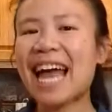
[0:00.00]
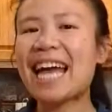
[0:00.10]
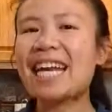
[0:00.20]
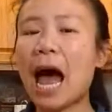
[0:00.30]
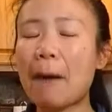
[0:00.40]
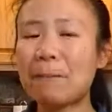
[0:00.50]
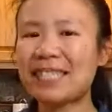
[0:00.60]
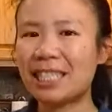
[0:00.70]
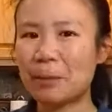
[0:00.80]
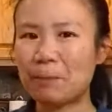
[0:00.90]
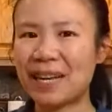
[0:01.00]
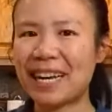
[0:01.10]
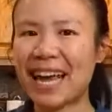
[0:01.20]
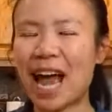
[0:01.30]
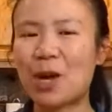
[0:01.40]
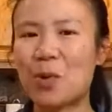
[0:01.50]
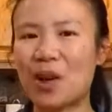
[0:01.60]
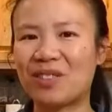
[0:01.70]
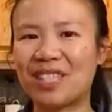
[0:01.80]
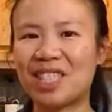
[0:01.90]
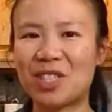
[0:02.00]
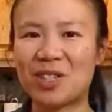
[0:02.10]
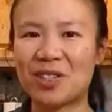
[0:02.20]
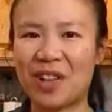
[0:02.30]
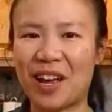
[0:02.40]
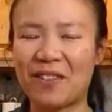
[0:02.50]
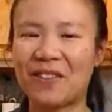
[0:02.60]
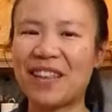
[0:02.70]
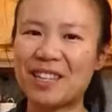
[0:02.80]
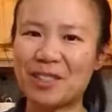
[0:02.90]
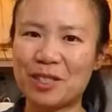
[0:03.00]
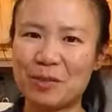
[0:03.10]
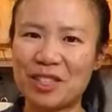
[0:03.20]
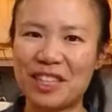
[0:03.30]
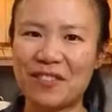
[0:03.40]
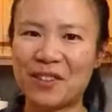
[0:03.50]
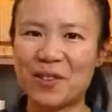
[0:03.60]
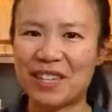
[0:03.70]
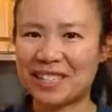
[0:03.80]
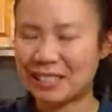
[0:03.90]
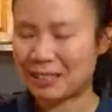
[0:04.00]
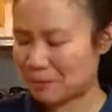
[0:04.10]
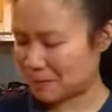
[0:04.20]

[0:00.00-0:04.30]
and happy sipping and wellness to your life. Thank you so much, everyone.